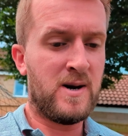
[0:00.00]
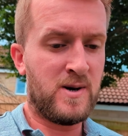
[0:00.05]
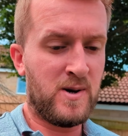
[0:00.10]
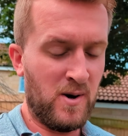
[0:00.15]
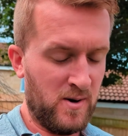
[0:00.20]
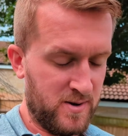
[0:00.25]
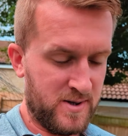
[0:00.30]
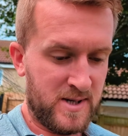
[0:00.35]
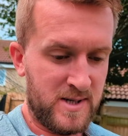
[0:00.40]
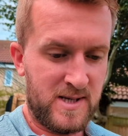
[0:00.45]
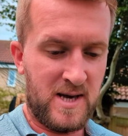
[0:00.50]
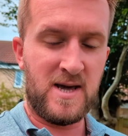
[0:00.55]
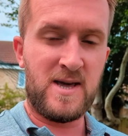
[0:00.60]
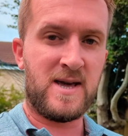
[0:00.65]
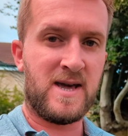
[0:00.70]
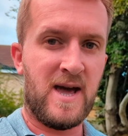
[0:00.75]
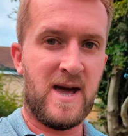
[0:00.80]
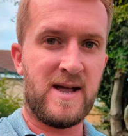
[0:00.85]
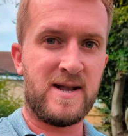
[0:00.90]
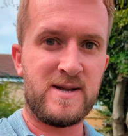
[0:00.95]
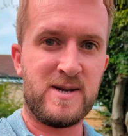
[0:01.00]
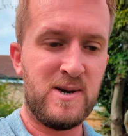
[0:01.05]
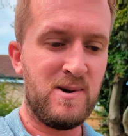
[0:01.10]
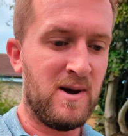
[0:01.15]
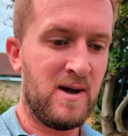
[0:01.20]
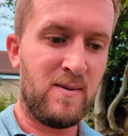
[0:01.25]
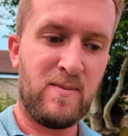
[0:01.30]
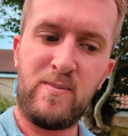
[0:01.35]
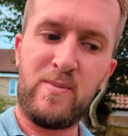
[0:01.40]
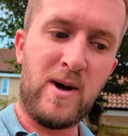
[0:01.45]
Not to say you can't do
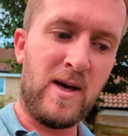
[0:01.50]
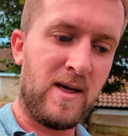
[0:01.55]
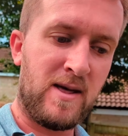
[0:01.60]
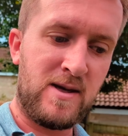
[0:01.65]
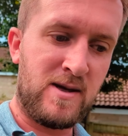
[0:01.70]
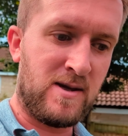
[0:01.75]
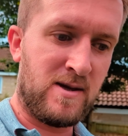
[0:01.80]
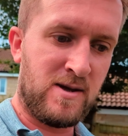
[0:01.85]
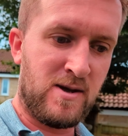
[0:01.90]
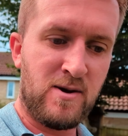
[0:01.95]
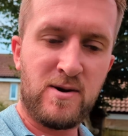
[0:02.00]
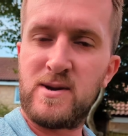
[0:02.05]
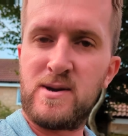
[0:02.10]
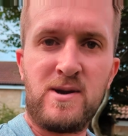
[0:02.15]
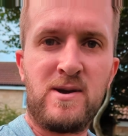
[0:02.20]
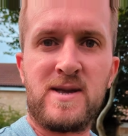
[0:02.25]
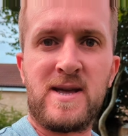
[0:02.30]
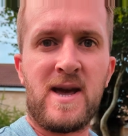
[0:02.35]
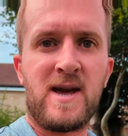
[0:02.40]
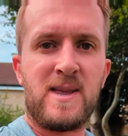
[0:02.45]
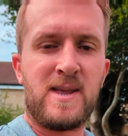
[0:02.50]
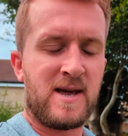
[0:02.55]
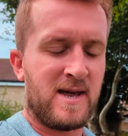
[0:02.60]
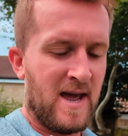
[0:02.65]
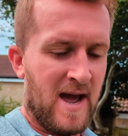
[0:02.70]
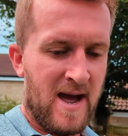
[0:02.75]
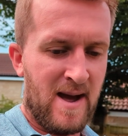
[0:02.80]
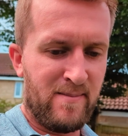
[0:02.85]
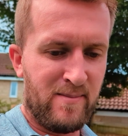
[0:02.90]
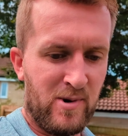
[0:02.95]
it, but you're taking a
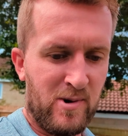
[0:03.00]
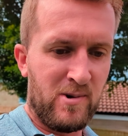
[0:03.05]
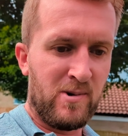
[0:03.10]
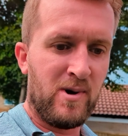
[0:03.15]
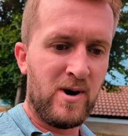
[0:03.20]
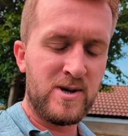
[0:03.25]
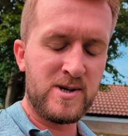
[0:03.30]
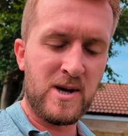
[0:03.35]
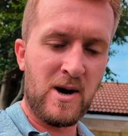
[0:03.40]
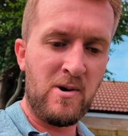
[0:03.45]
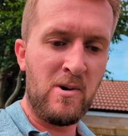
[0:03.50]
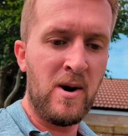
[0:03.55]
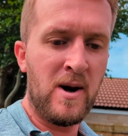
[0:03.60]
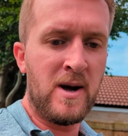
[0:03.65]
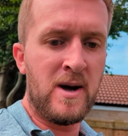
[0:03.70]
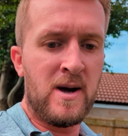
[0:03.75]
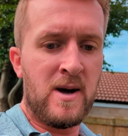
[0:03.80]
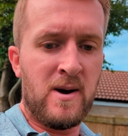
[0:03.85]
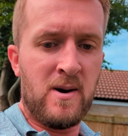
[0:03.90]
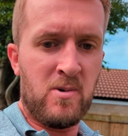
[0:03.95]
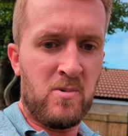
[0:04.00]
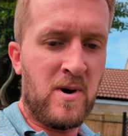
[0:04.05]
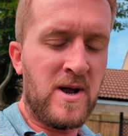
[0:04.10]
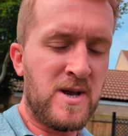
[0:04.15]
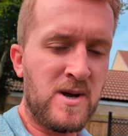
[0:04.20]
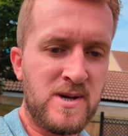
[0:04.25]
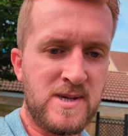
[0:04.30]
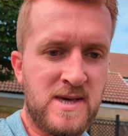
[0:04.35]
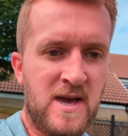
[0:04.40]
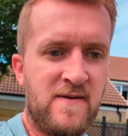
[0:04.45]
gamble. So
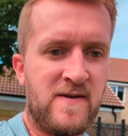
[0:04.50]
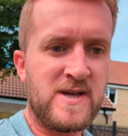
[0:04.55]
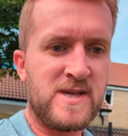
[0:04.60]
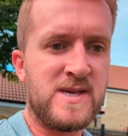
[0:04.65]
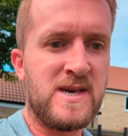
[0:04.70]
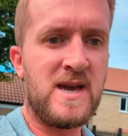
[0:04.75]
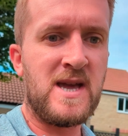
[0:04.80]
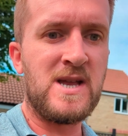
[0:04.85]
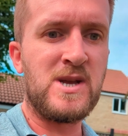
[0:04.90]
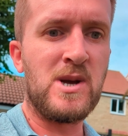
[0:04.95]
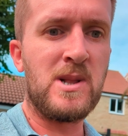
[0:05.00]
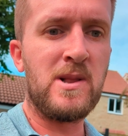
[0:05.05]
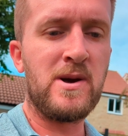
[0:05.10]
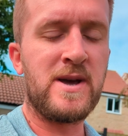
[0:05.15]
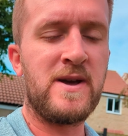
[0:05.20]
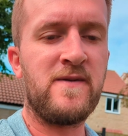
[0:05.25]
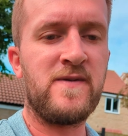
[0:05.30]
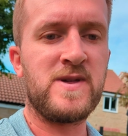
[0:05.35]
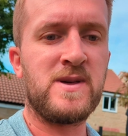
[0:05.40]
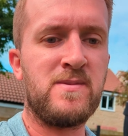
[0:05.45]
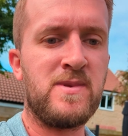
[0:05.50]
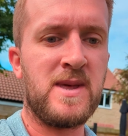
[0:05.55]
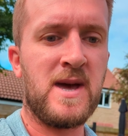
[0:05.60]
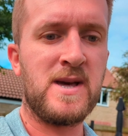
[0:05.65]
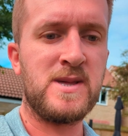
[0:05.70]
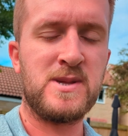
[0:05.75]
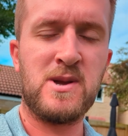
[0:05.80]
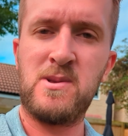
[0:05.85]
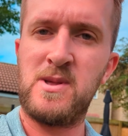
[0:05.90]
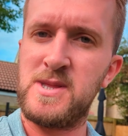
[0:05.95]
when you're saving seed, you're looking for something
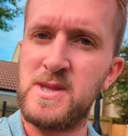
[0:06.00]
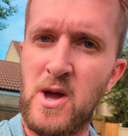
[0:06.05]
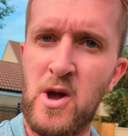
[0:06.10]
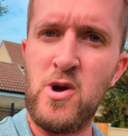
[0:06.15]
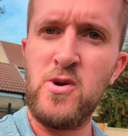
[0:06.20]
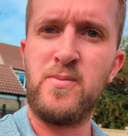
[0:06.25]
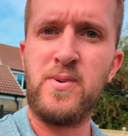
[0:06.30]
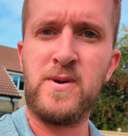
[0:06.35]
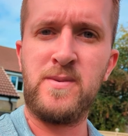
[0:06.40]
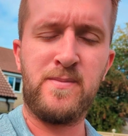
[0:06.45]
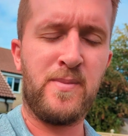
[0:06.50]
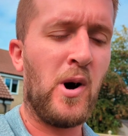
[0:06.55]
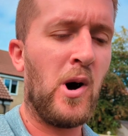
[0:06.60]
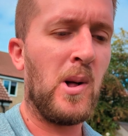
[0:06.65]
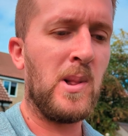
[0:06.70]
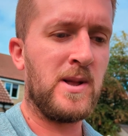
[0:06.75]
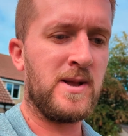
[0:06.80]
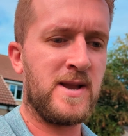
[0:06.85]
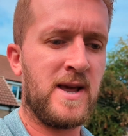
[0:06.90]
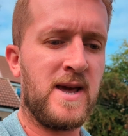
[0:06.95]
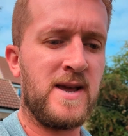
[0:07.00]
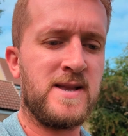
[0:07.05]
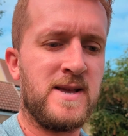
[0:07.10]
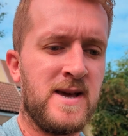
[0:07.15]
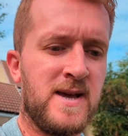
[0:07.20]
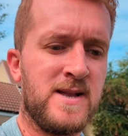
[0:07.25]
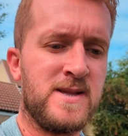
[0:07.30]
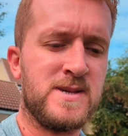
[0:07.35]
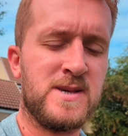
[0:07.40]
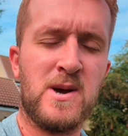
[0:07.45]
that is known as open
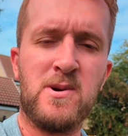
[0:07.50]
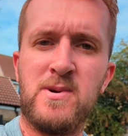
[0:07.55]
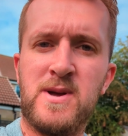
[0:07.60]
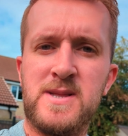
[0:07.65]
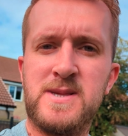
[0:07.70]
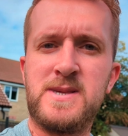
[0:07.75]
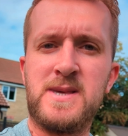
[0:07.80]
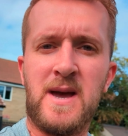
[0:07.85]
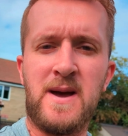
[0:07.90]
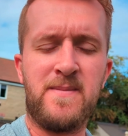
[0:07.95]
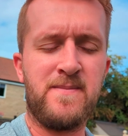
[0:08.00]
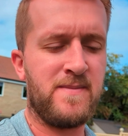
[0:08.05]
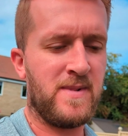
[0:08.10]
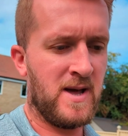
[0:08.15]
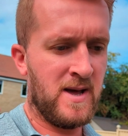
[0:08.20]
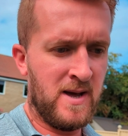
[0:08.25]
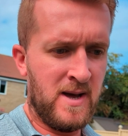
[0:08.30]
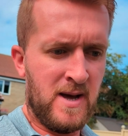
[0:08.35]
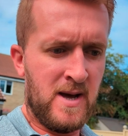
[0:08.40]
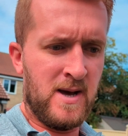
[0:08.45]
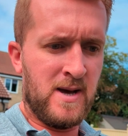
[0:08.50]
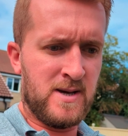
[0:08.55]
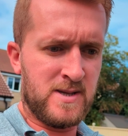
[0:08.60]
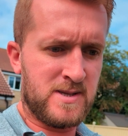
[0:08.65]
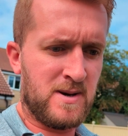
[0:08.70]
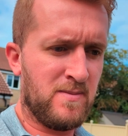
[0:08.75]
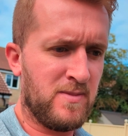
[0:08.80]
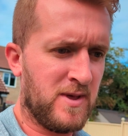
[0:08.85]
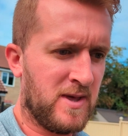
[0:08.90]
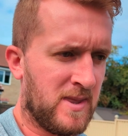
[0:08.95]
pollinated. So it's
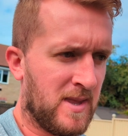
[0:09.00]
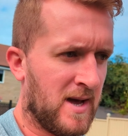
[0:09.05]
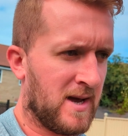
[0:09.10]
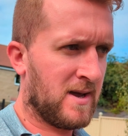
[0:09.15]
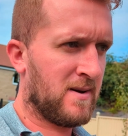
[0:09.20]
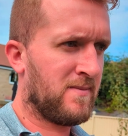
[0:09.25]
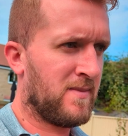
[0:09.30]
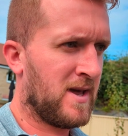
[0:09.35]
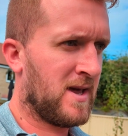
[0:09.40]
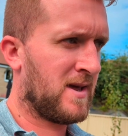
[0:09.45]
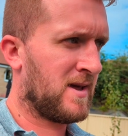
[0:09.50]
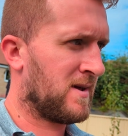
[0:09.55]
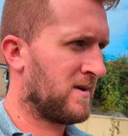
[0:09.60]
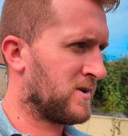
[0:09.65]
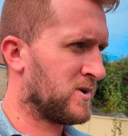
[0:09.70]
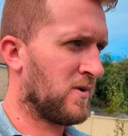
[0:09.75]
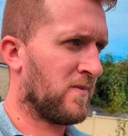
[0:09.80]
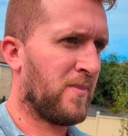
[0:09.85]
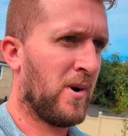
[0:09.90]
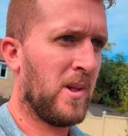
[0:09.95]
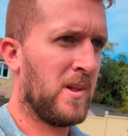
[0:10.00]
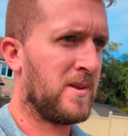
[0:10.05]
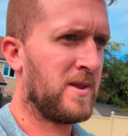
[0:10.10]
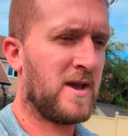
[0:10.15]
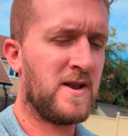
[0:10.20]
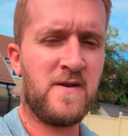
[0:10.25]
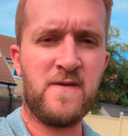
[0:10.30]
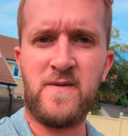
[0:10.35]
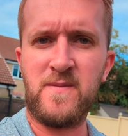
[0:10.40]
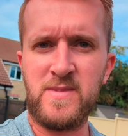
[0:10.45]
something that can be sort of
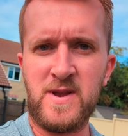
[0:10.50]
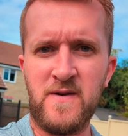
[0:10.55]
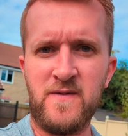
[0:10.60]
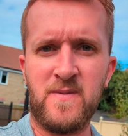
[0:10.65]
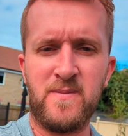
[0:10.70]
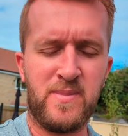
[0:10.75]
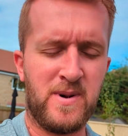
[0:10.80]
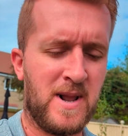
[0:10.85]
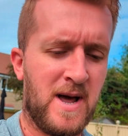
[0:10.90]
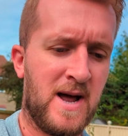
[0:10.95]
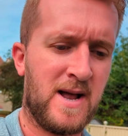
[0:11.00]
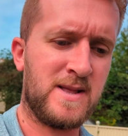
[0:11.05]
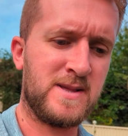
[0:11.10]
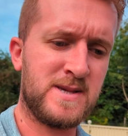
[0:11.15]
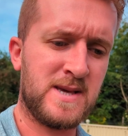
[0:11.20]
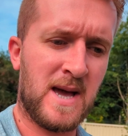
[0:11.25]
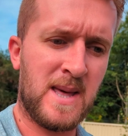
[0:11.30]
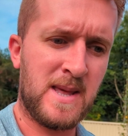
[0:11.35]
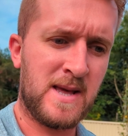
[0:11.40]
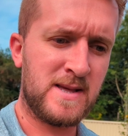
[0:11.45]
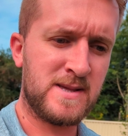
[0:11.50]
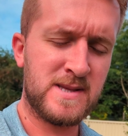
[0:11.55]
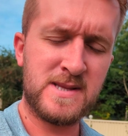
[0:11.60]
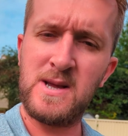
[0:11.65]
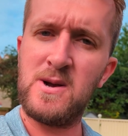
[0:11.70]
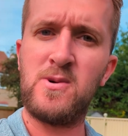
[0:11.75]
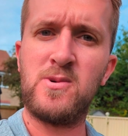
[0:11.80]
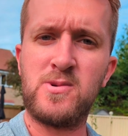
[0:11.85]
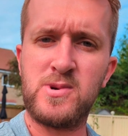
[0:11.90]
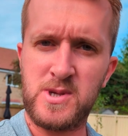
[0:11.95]
pollinated from different plants, and it
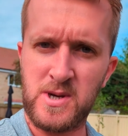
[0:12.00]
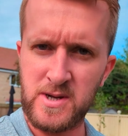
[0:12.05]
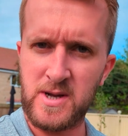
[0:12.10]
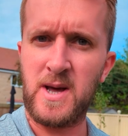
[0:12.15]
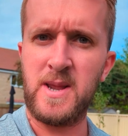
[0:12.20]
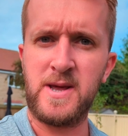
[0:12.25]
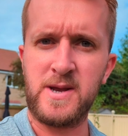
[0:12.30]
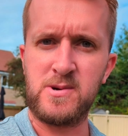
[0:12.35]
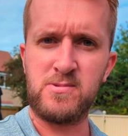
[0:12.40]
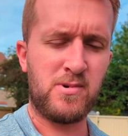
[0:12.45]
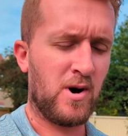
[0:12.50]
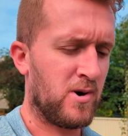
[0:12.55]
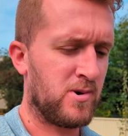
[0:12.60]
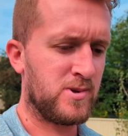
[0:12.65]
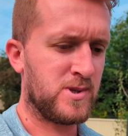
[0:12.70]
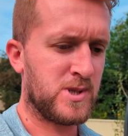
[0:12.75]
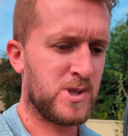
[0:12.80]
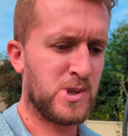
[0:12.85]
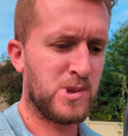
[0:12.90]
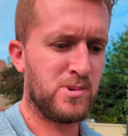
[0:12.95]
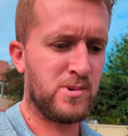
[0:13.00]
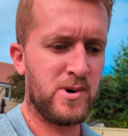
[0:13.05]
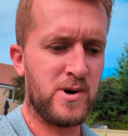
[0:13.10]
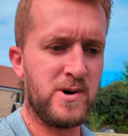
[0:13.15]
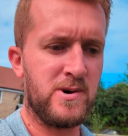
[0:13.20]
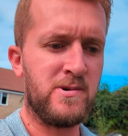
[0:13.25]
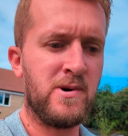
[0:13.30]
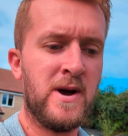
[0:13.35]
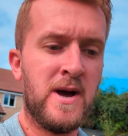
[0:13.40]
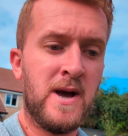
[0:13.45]
still sort of kind of grows
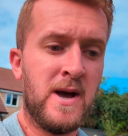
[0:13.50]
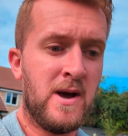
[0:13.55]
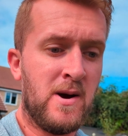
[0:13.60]
true.